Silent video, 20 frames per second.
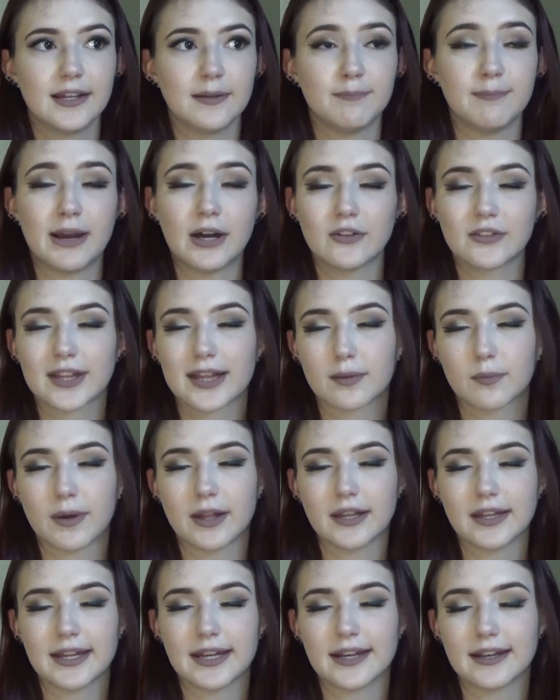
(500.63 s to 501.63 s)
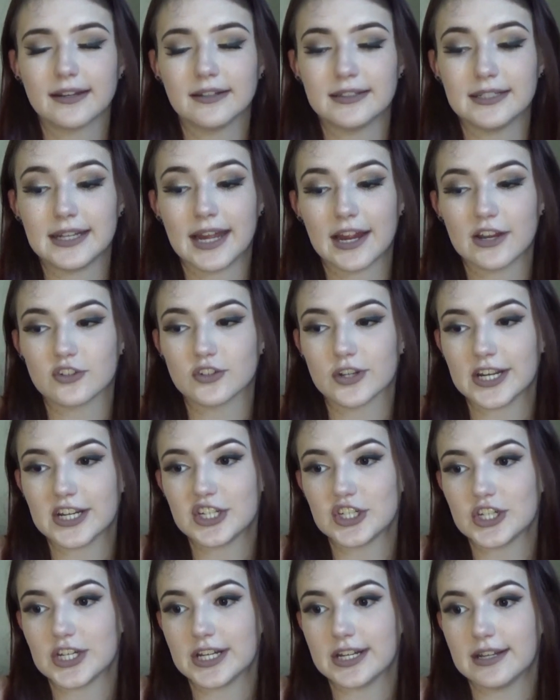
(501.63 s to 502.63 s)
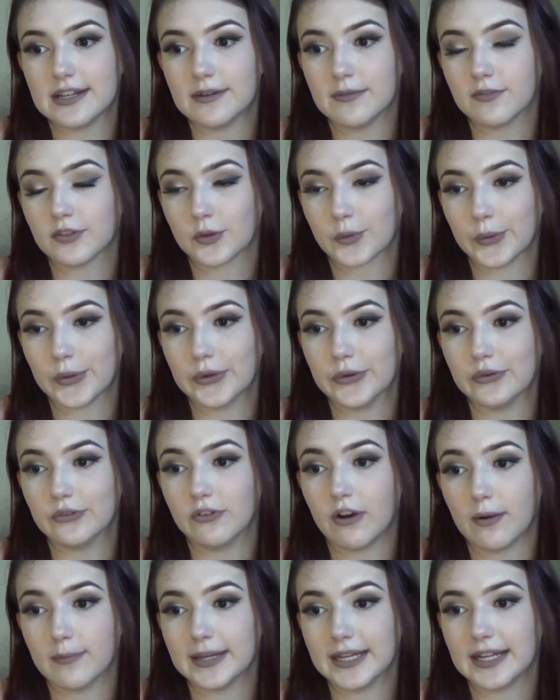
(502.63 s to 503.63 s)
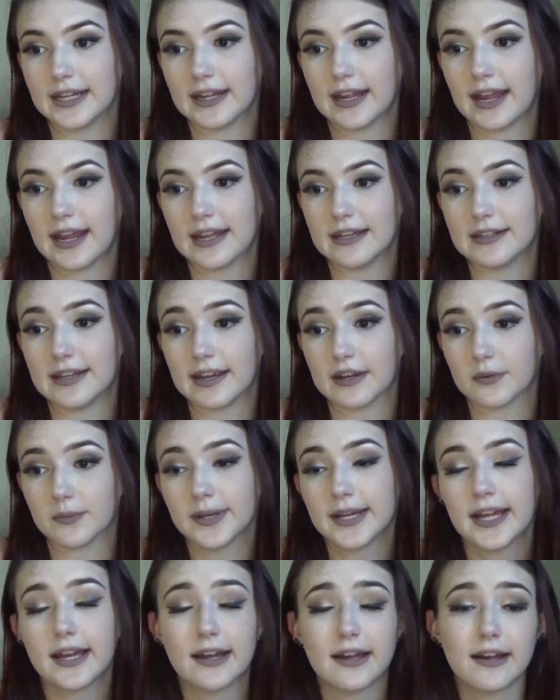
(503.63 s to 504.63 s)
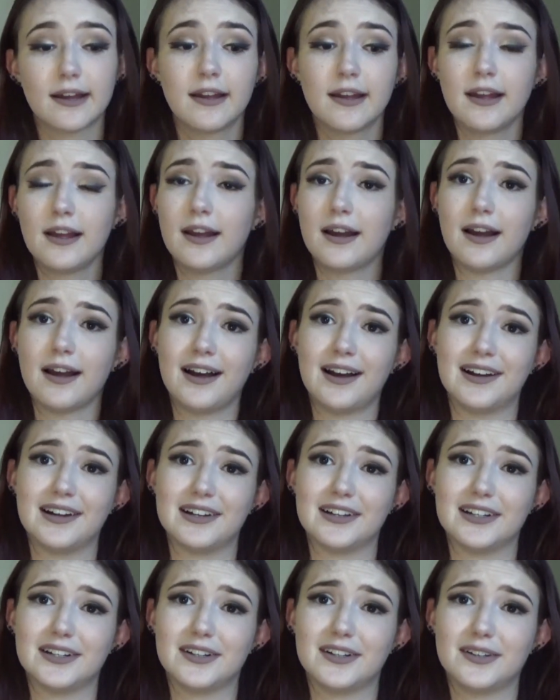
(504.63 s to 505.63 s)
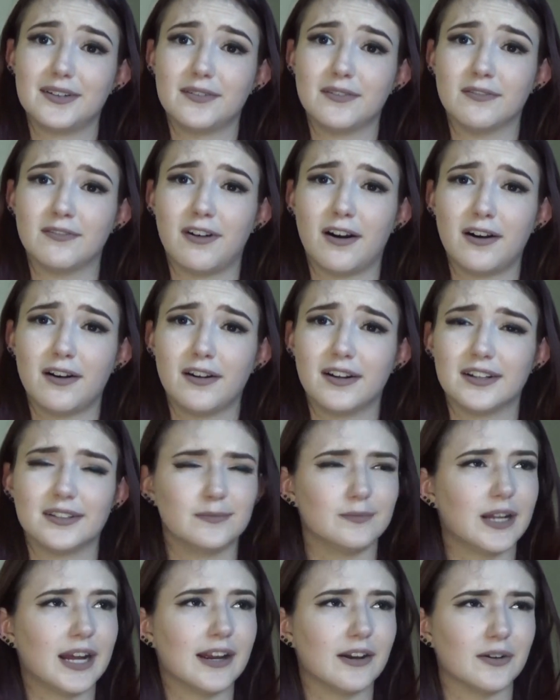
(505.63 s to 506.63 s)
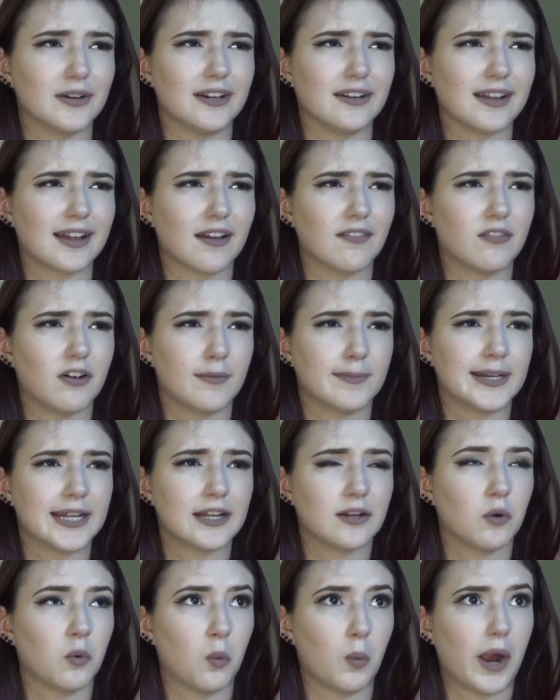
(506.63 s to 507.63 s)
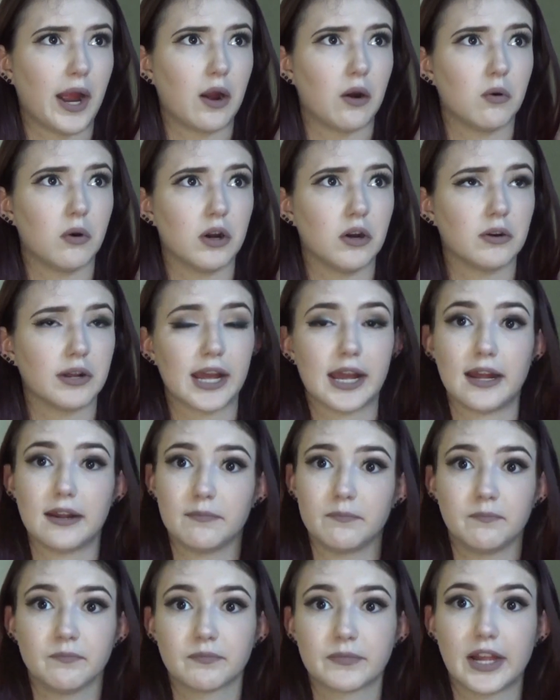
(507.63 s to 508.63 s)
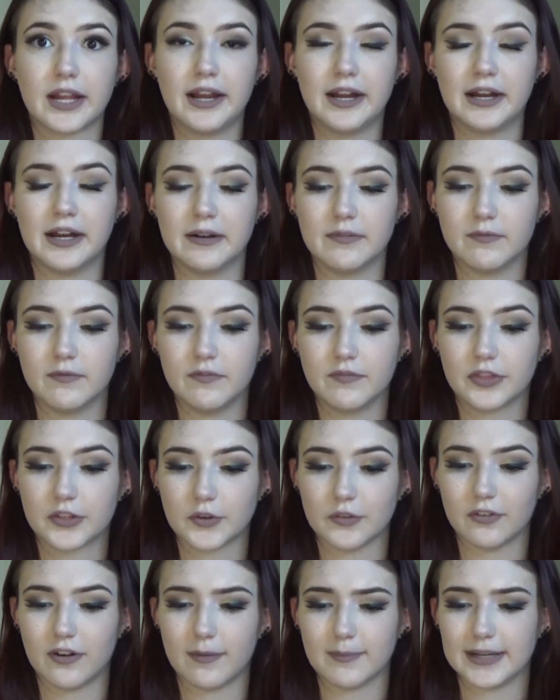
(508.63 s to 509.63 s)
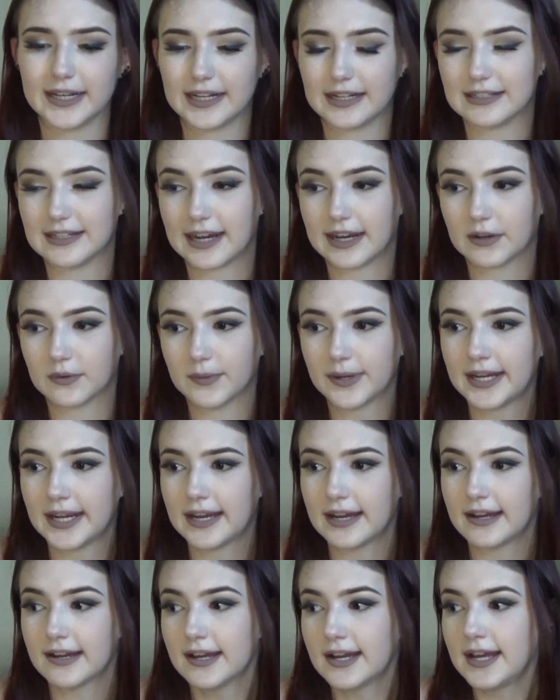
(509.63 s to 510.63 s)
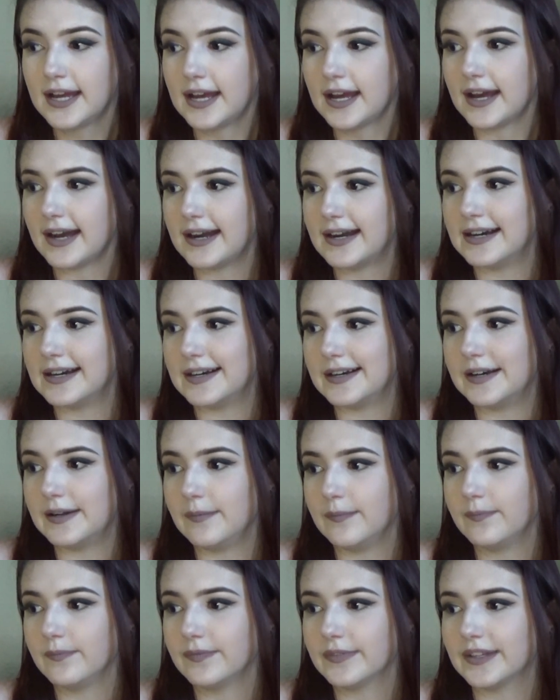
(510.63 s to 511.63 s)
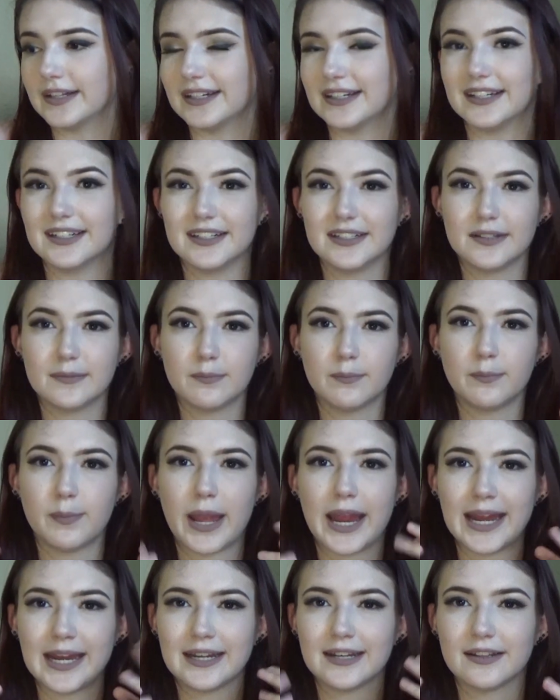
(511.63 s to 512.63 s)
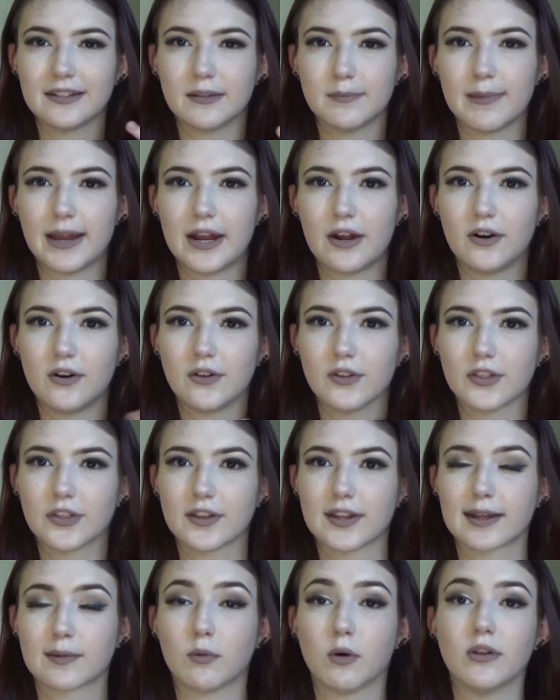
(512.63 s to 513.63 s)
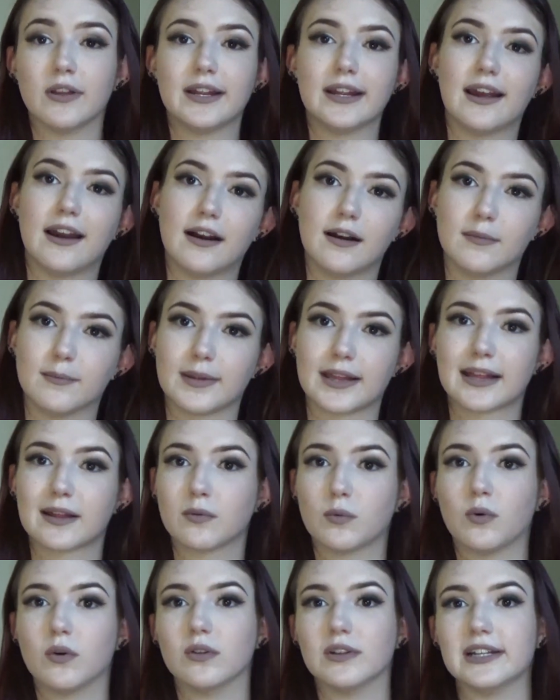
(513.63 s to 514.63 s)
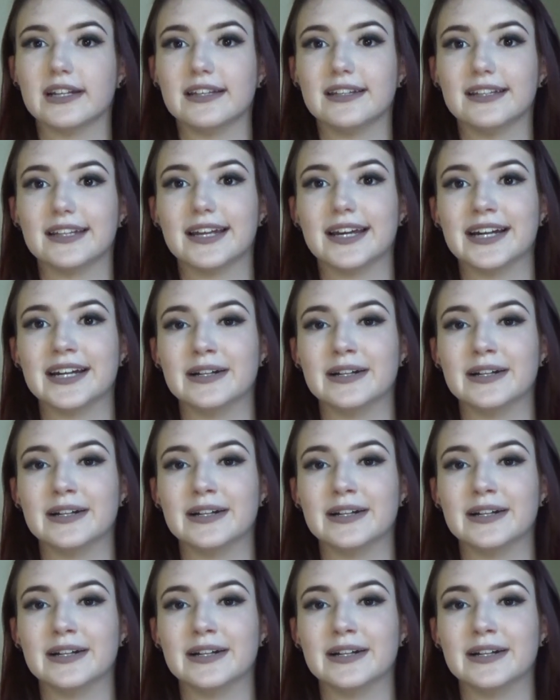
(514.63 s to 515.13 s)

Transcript: mouth swelling, dehydration through vomiting and diarrhea. I already said vomiting. Wow, okay. Through vomiting and diarrhea. The pain in the mouth, swollen gums, swollen